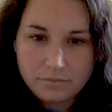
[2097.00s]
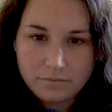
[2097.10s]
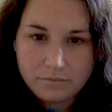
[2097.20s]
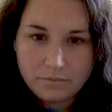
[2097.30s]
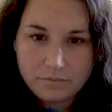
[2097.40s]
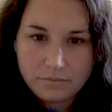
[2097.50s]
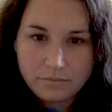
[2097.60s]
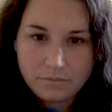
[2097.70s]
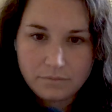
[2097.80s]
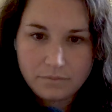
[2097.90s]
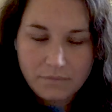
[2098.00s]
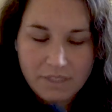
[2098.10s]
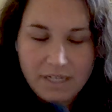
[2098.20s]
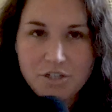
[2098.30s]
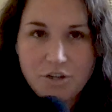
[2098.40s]
those parts?
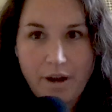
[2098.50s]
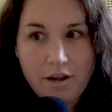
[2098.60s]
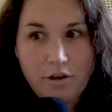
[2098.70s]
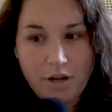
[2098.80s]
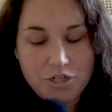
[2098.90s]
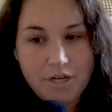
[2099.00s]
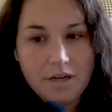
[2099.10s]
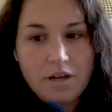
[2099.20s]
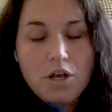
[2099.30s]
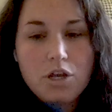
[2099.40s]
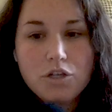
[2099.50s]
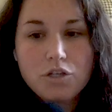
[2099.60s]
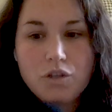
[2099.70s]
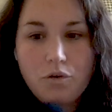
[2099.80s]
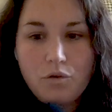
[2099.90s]
It's a great question.
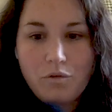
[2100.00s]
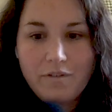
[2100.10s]
So,